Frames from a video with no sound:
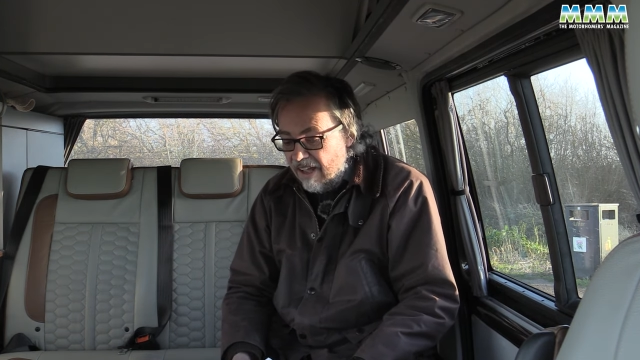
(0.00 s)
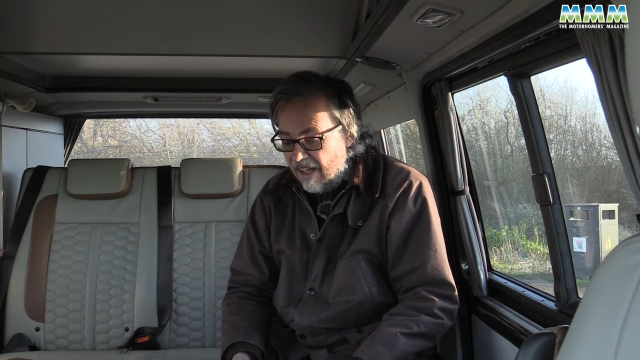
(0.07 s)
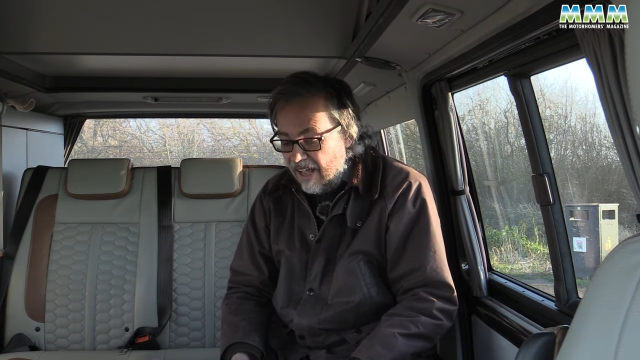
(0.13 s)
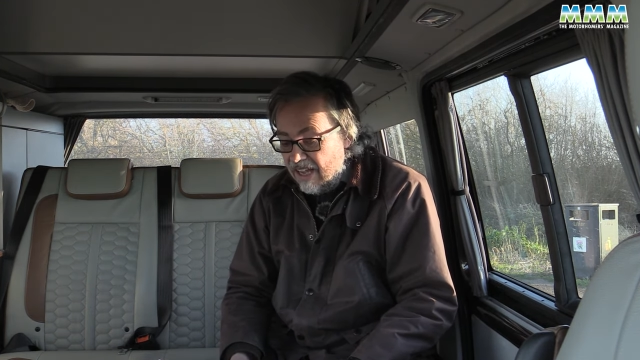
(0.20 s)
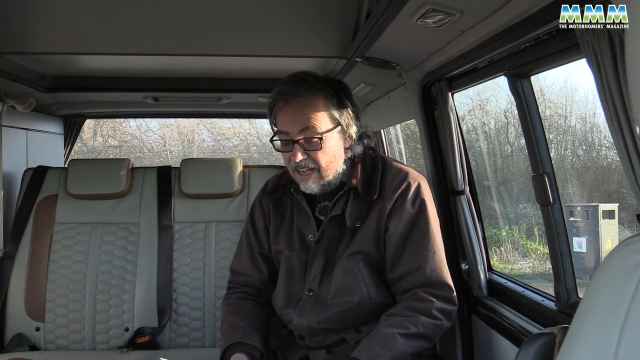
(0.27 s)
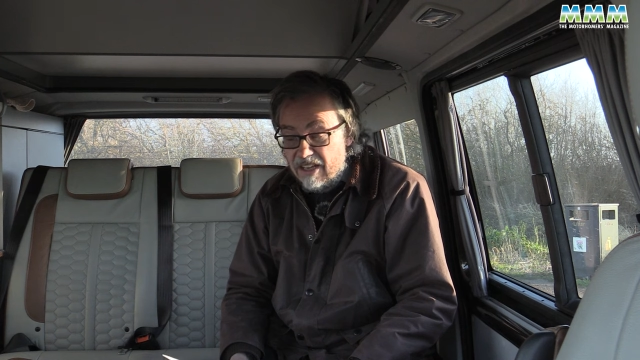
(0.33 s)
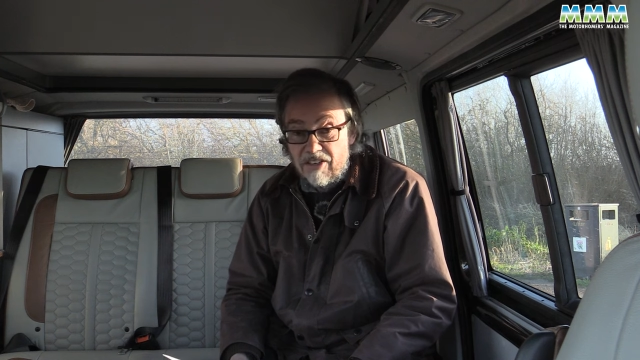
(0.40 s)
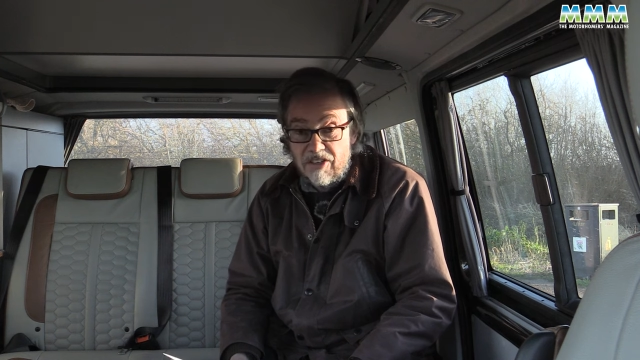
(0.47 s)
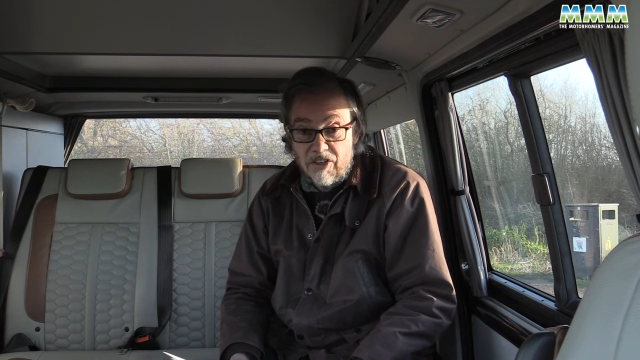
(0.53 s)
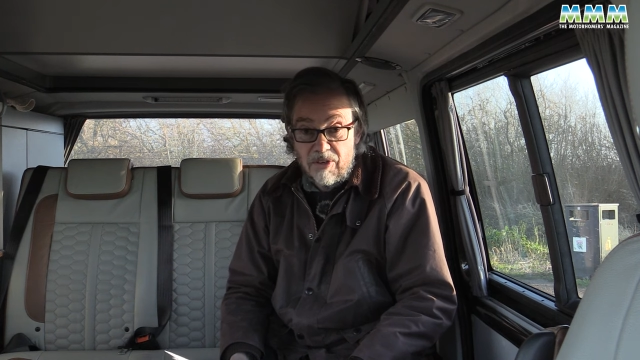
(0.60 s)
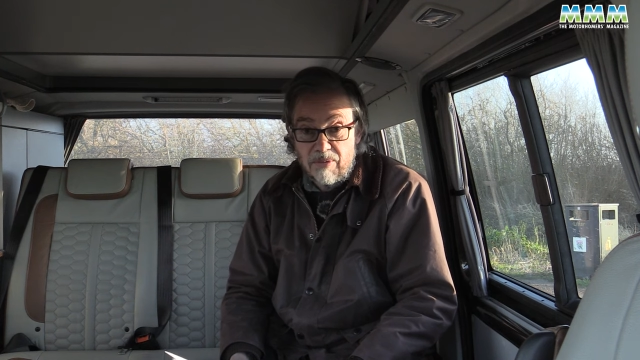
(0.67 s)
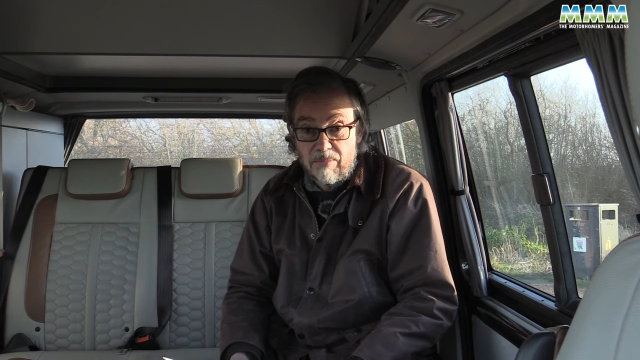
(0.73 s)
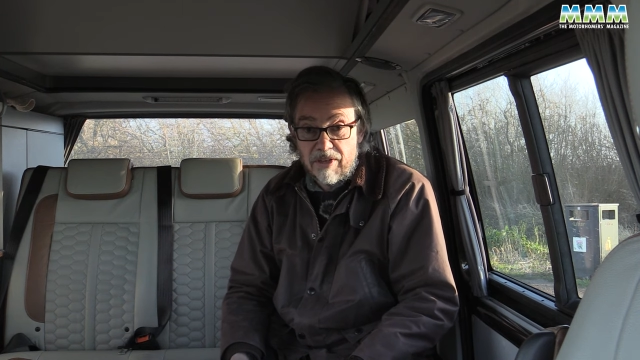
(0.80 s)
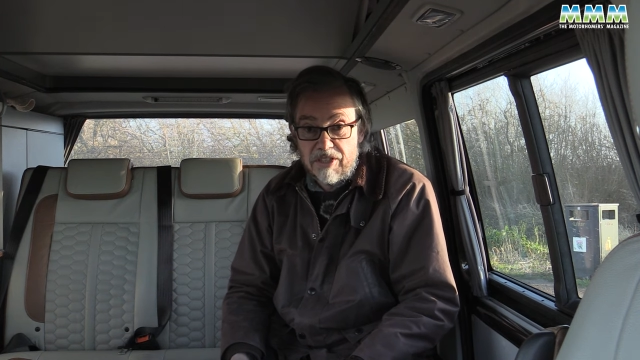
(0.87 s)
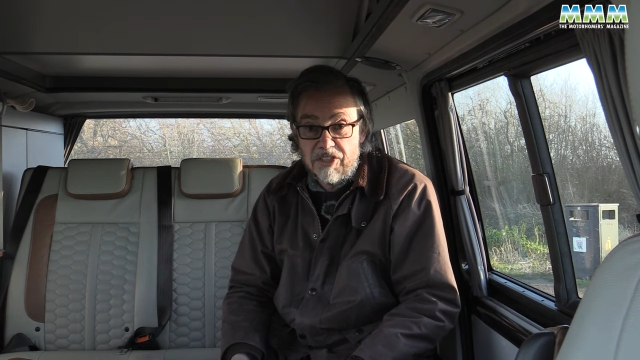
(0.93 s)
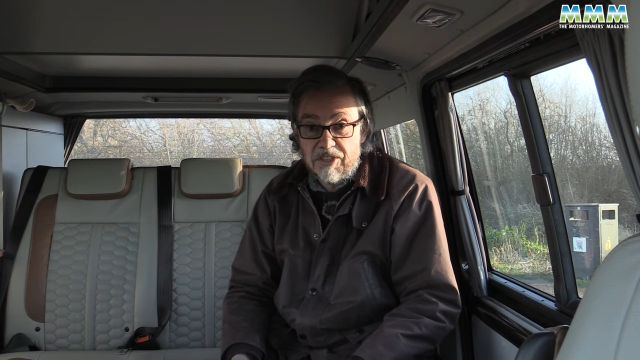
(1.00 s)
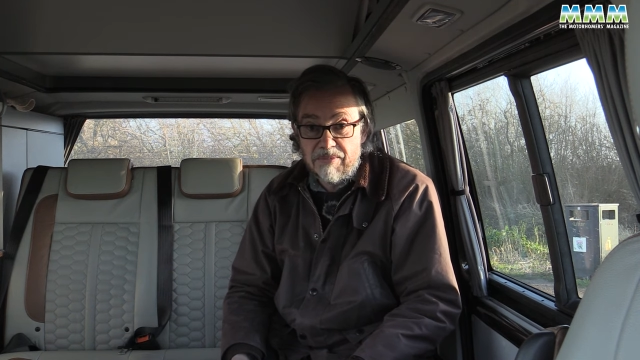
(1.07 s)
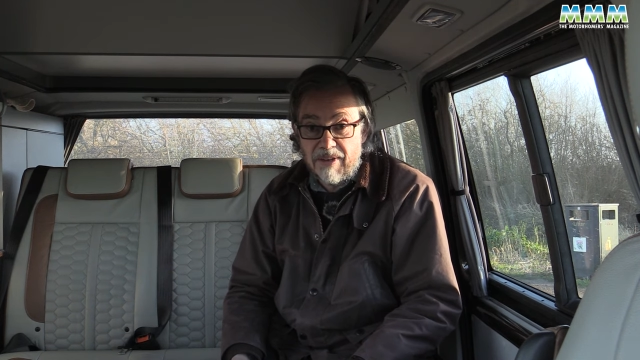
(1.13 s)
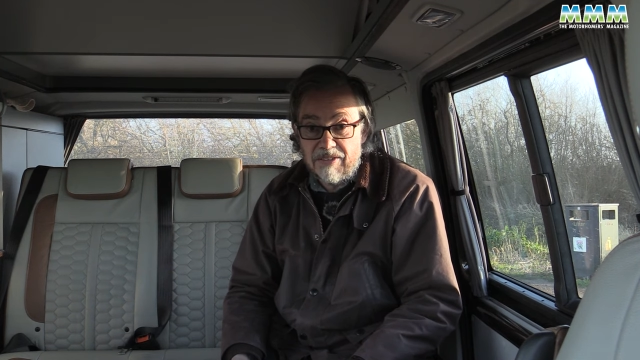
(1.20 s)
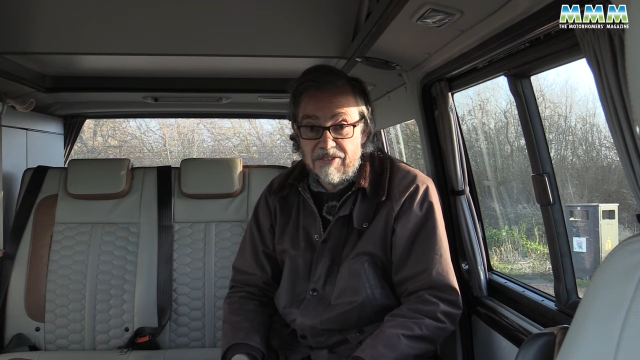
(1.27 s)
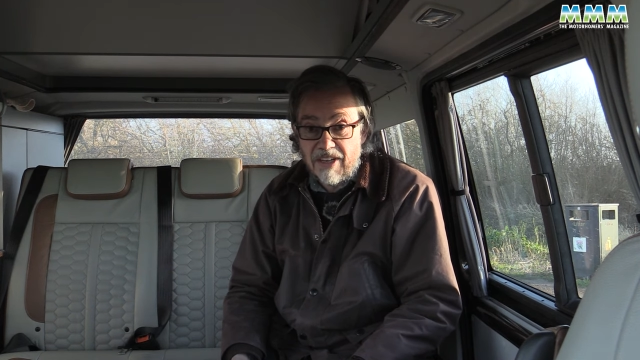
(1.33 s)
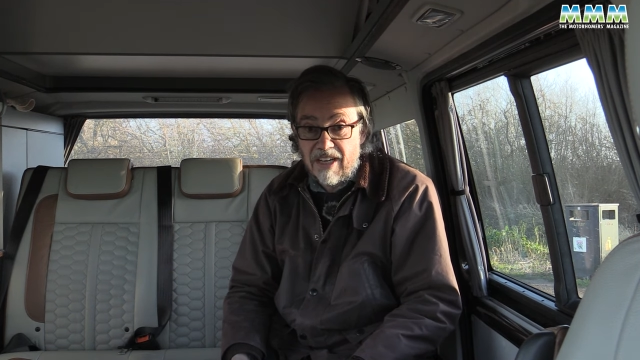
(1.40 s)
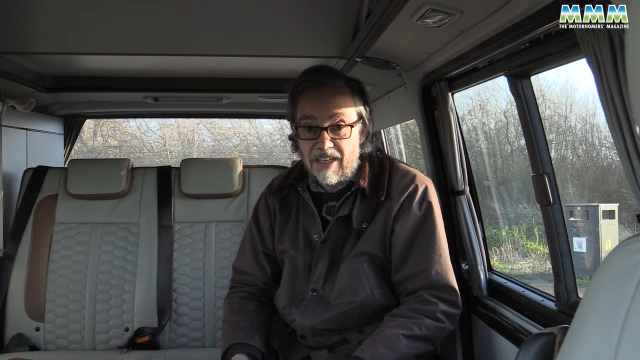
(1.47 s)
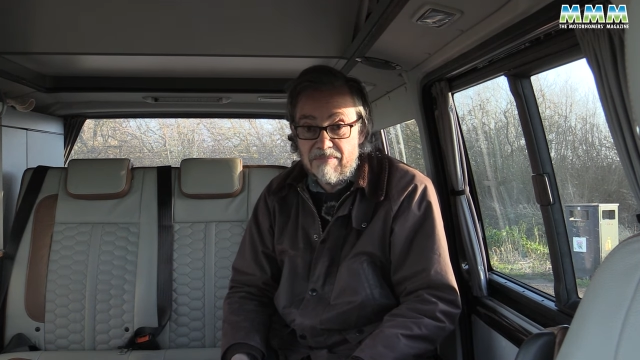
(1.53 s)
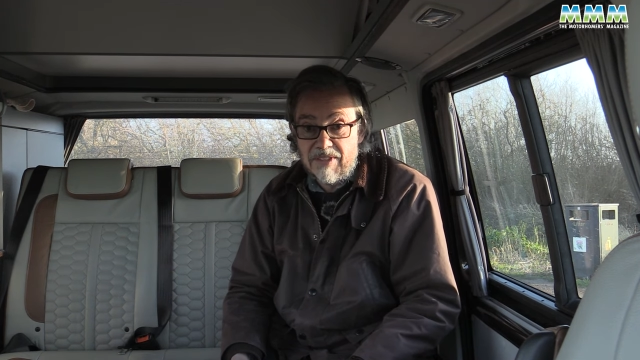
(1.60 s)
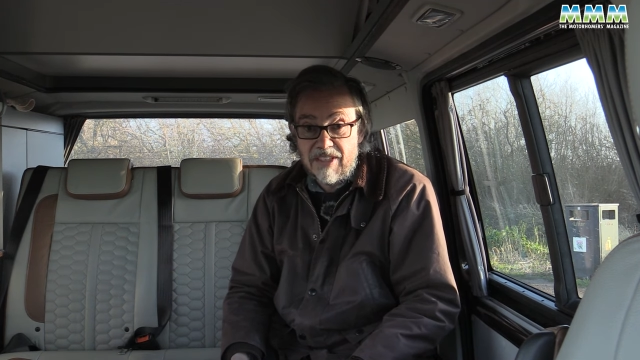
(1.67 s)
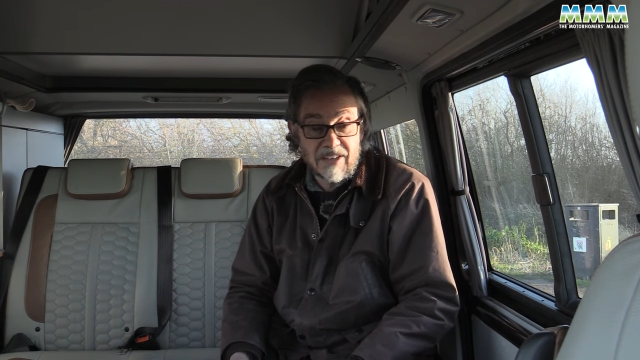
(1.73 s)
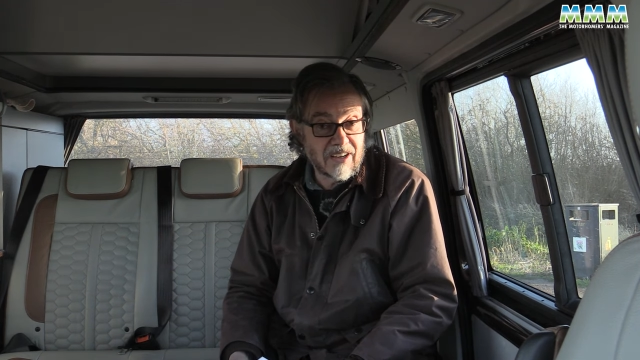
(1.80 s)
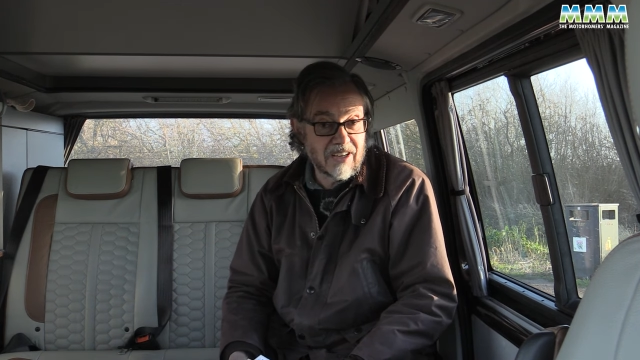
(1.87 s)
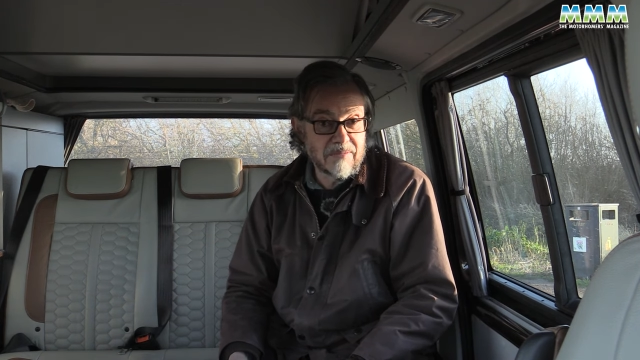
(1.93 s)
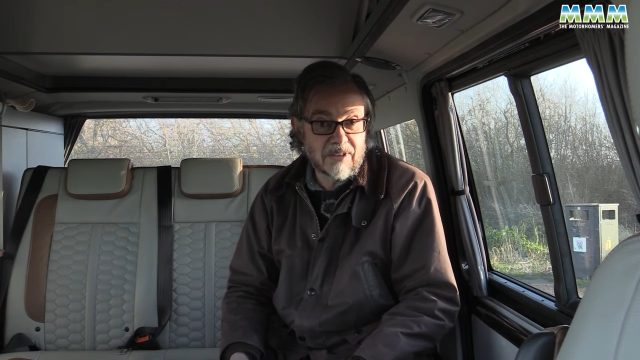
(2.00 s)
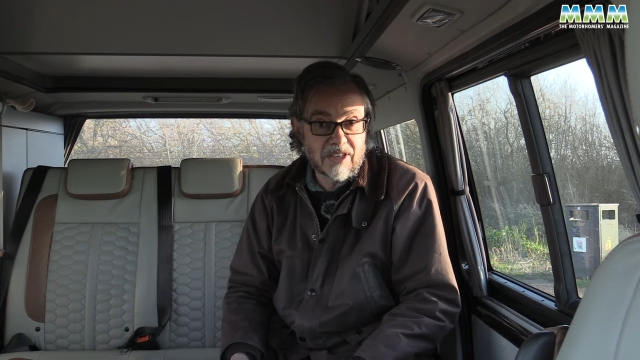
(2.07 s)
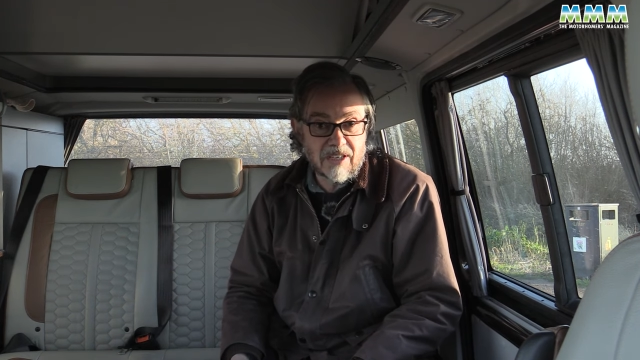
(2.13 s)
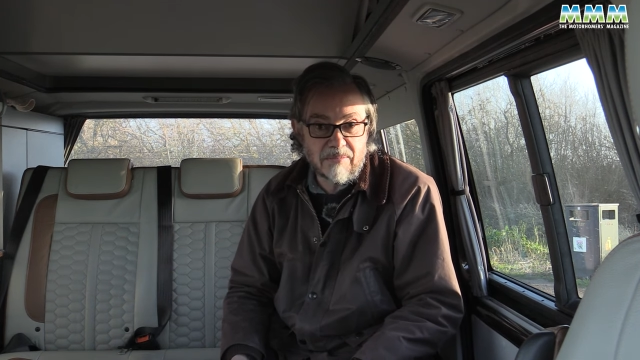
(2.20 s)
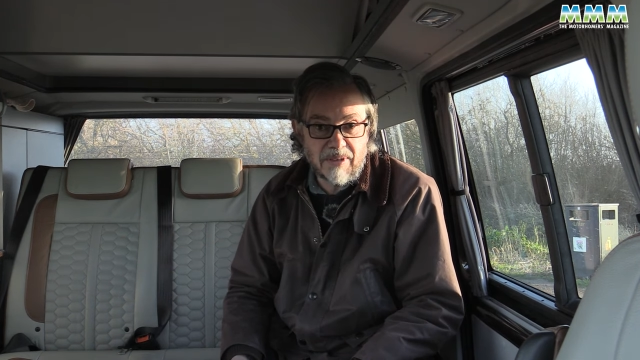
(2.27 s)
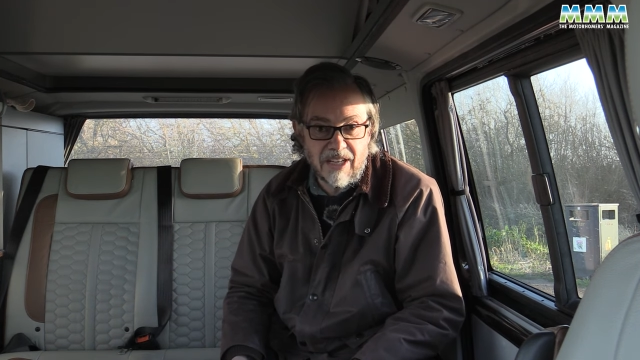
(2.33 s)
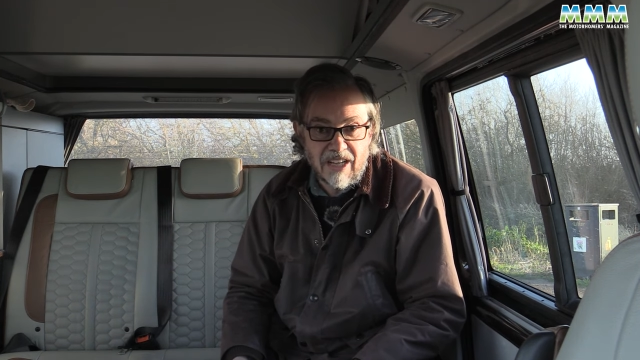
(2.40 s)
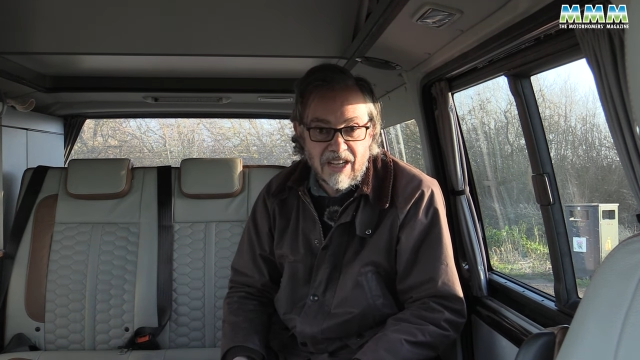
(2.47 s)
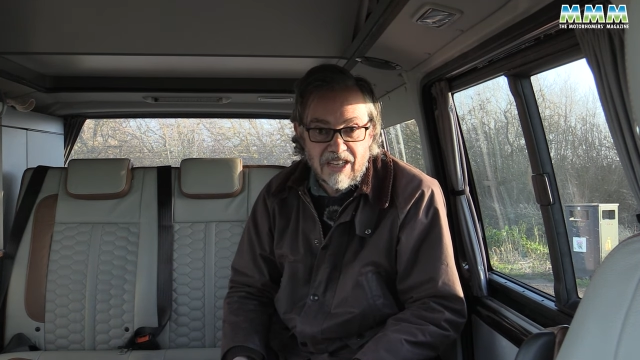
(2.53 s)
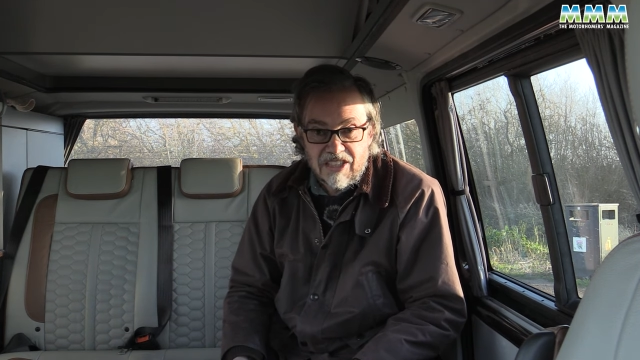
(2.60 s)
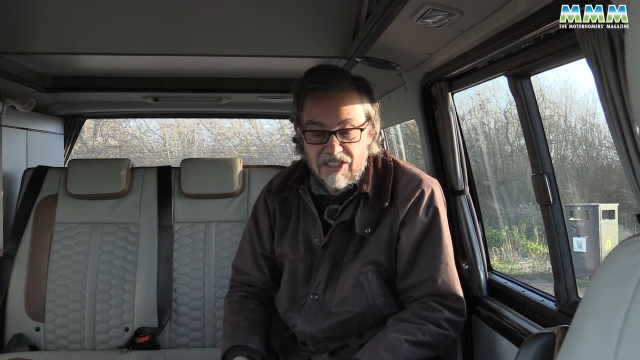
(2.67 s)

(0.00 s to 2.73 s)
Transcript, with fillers: a new British motorhome that I'm going to be